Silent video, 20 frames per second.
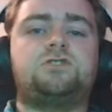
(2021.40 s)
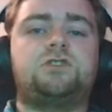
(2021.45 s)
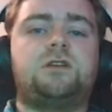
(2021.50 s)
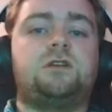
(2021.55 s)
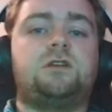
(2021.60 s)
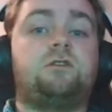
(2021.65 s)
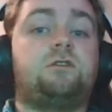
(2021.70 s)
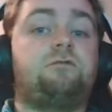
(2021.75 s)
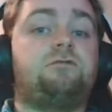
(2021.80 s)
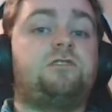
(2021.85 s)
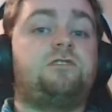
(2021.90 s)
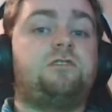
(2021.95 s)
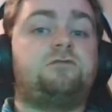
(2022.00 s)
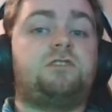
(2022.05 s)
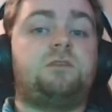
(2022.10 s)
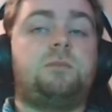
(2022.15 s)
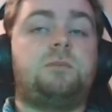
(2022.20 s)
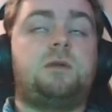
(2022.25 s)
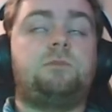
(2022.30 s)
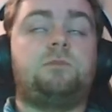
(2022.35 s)
350
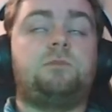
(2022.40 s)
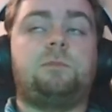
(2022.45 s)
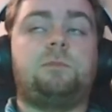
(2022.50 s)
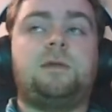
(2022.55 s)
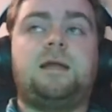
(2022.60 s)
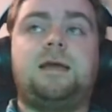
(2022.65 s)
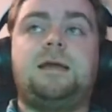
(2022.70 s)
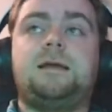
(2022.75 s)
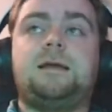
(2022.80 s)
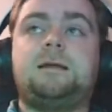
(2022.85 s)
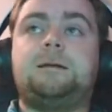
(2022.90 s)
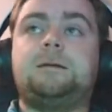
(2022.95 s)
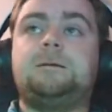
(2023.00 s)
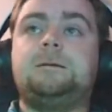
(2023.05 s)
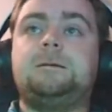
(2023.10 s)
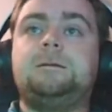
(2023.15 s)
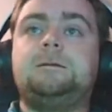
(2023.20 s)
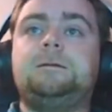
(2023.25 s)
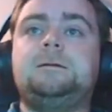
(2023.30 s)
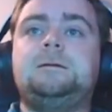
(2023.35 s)
people playing it.
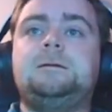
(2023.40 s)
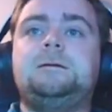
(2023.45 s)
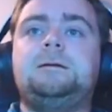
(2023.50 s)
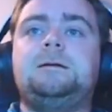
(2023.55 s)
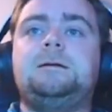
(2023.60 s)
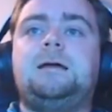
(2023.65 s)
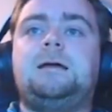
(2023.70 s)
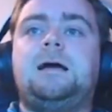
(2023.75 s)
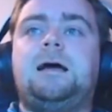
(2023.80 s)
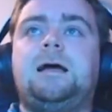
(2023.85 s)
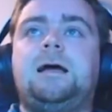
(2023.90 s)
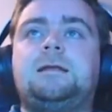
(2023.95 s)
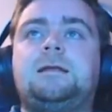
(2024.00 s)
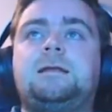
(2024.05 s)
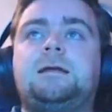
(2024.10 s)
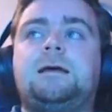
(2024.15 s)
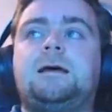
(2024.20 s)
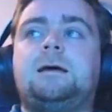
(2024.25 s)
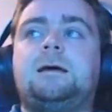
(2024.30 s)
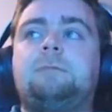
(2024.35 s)

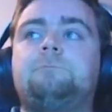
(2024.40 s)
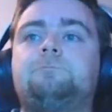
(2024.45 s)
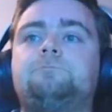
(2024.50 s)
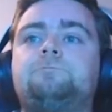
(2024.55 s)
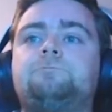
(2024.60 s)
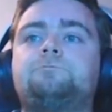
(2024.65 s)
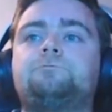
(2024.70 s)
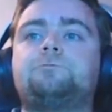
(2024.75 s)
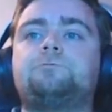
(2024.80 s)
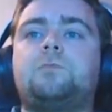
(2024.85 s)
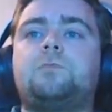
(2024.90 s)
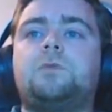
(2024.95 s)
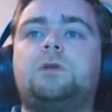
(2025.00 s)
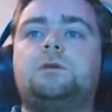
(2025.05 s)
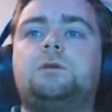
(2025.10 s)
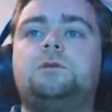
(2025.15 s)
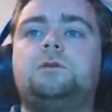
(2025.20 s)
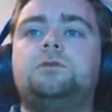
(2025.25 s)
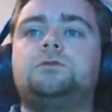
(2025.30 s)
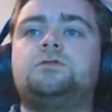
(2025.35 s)
And
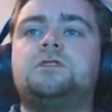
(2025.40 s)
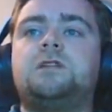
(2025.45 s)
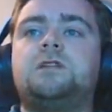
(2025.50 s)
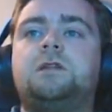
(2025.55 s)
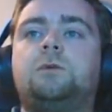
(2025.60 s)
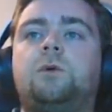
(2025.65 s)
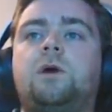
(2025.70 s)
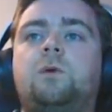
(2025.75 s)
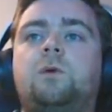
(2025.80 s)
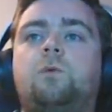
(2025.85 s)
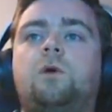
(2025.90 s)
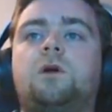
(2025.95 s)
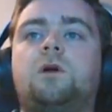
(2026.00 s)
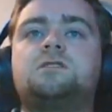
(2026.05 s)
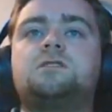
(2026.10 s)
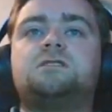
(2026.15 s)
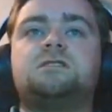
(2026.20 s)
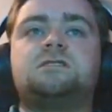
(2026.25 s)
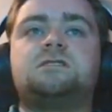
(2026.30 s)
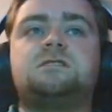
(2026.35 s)
usually the way it
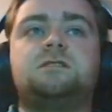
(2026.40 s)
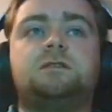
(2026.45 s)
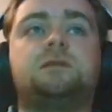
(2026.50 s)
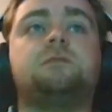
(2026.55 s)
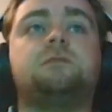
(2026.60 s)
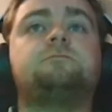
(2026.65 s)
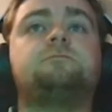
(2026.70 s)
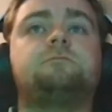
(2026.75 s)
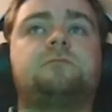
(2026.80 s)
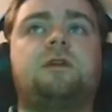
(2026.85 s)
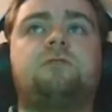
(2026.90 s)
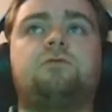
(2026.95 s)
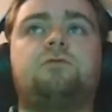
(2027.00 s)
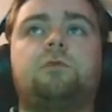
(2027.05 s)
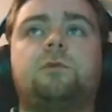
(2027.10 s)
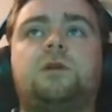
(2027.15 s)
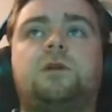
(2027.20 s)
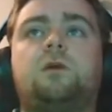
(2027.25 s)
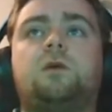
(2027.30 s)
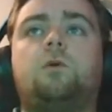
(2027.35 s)
works is that
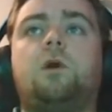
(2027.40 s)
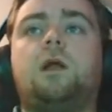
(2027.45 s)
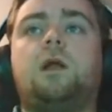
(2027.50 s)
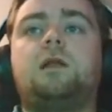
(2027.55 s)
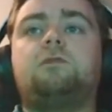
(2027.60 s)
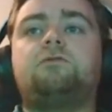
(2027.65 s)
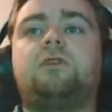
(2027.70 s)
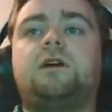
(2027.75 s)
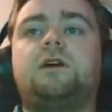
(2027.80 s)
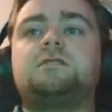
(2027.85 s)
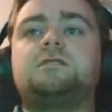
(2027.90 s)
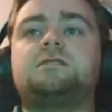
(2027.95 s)
everybody qualifies, the